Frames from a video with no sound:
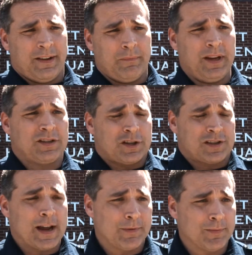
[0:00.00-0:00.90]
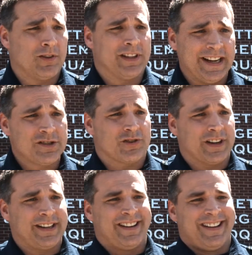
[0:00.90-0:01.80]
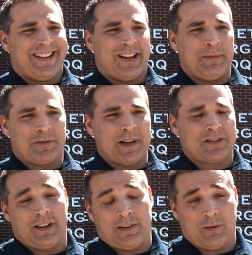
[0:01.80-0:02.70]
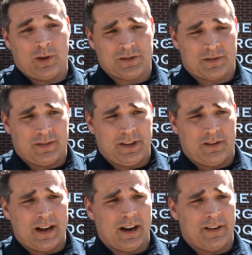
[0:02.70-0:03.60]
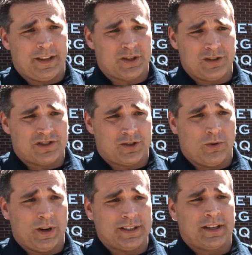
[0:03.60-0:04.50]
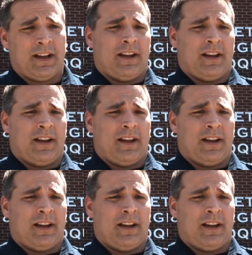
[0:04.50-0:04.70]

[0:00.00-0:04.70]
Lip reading: being susceptible to injury. I mean, especially if it was, higher than 2 stories.